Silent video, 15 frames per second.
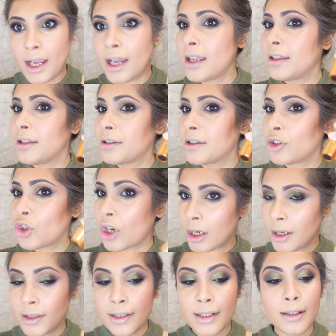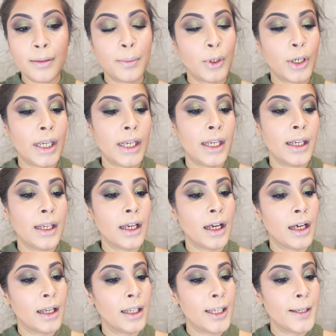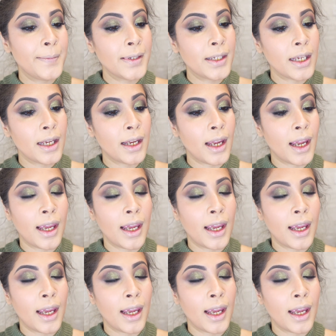and this is Charlotte Tilbury lipstick,